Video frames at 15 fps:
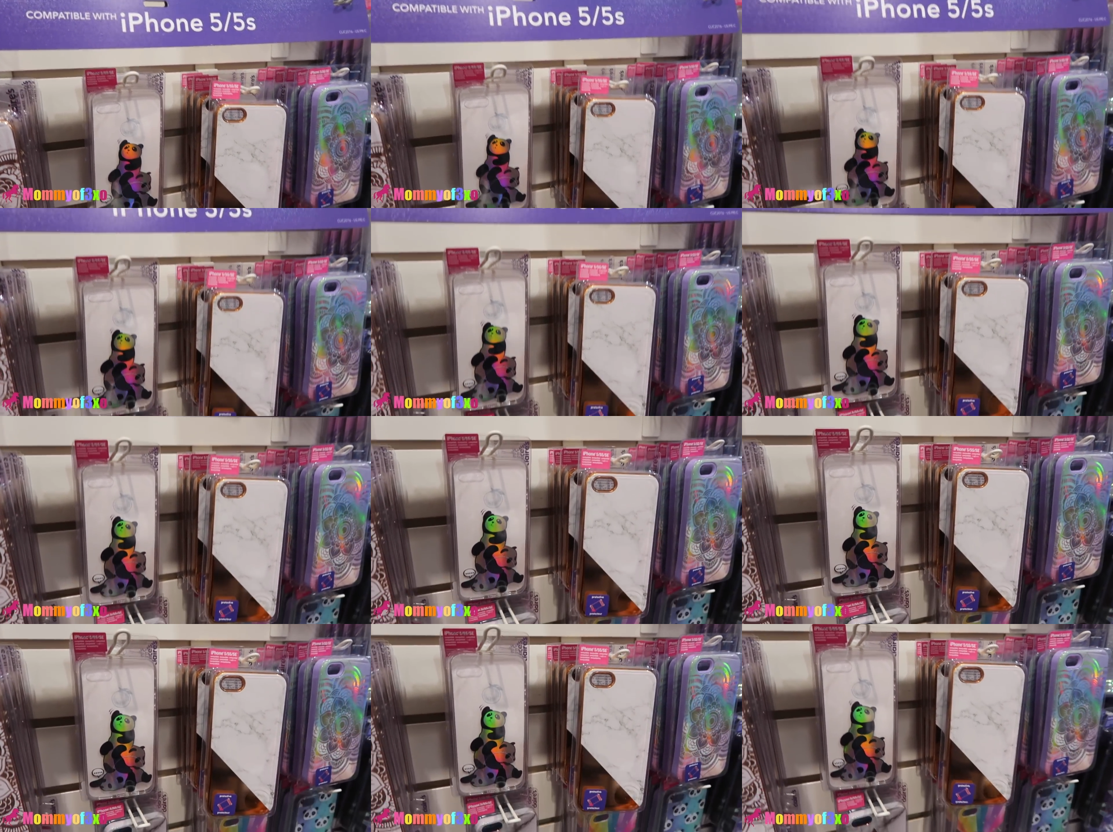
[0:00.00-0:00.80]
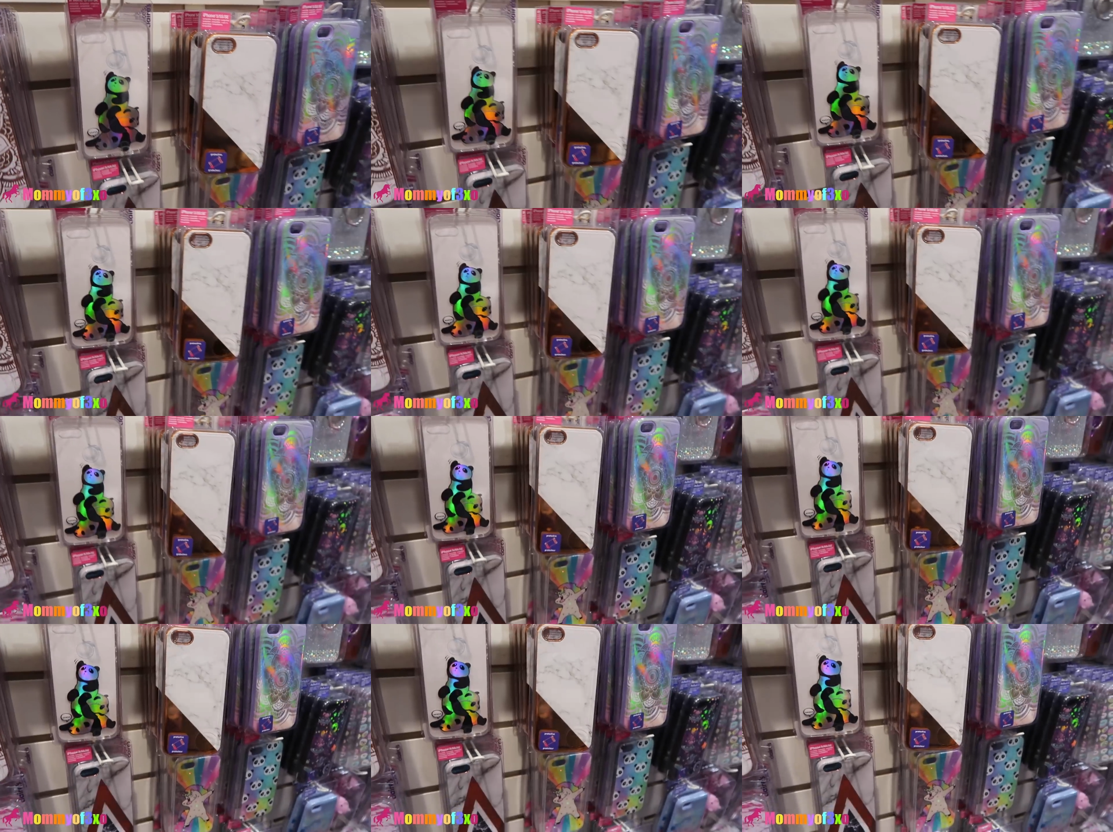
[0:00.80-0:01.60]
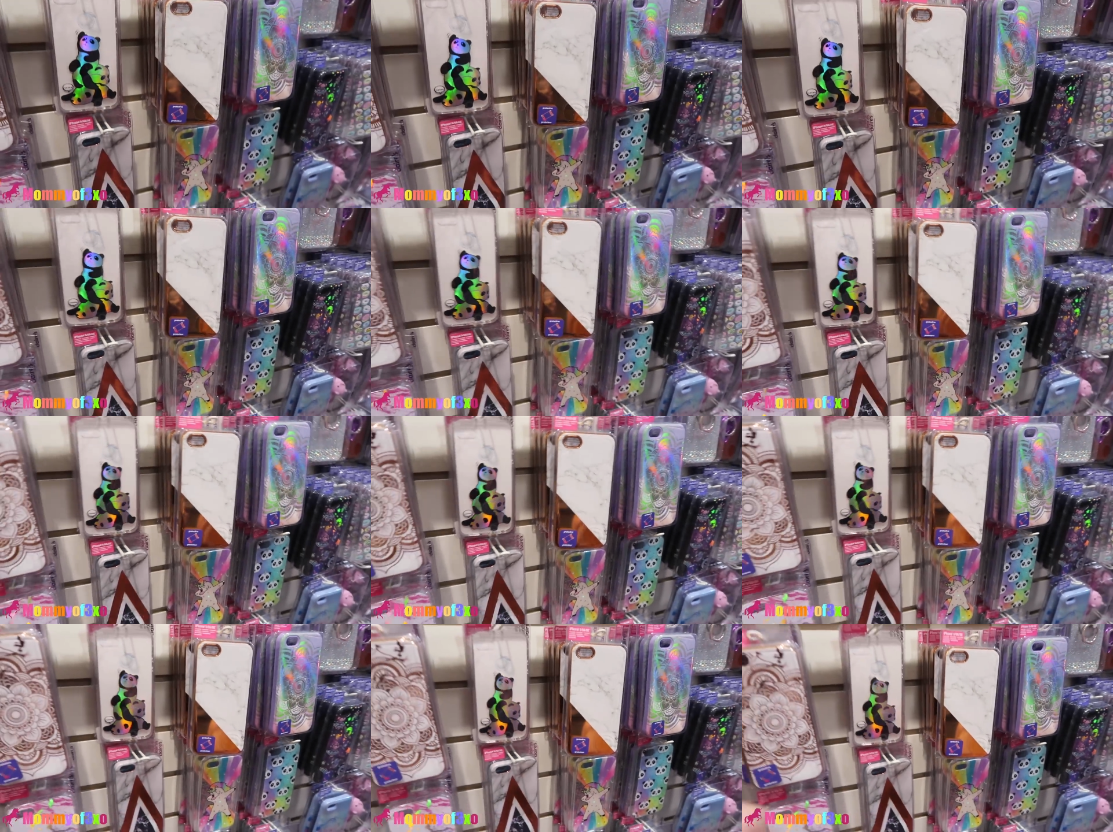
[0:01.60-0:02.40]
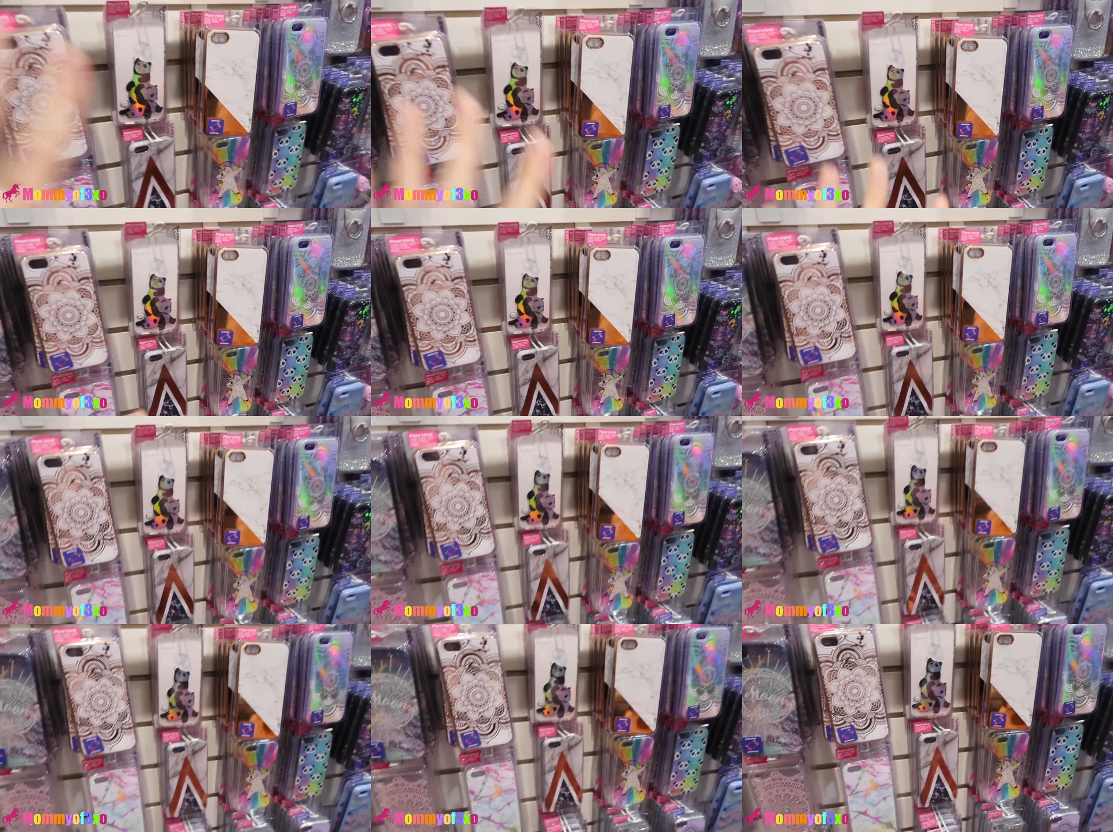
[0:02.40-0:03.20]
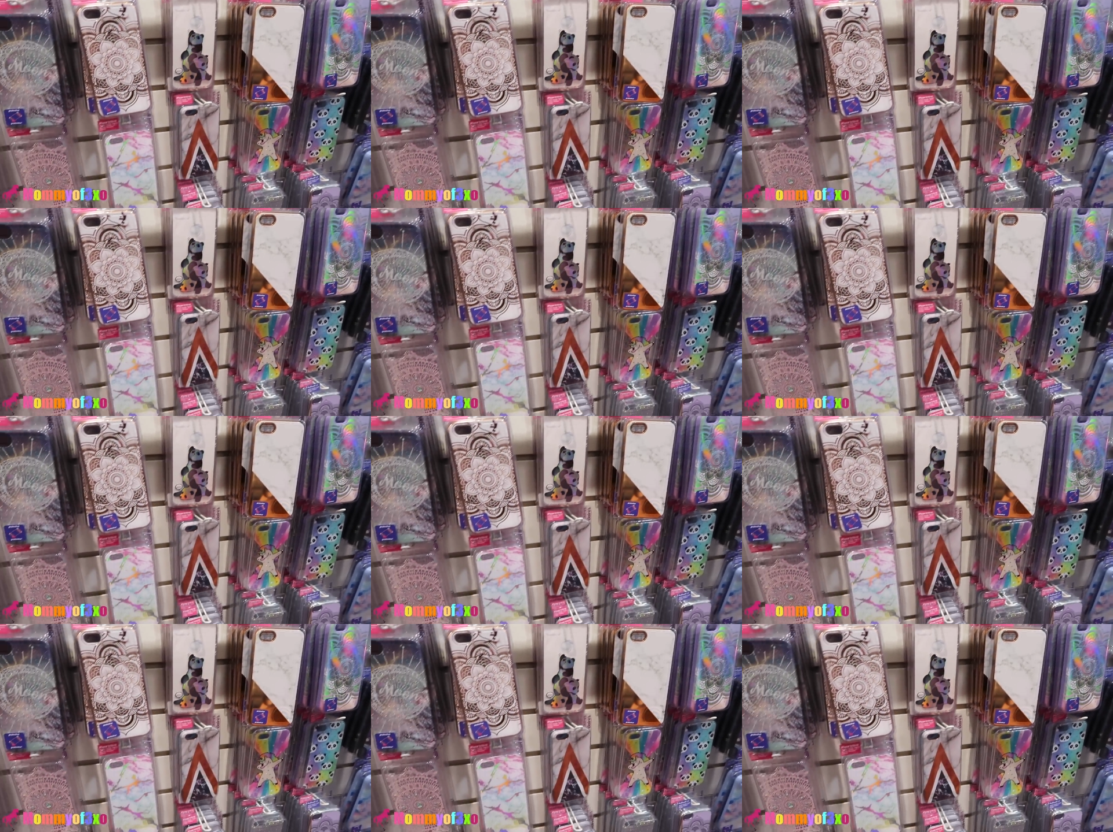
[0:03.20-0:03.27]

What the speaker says: [unreadable: no face in view]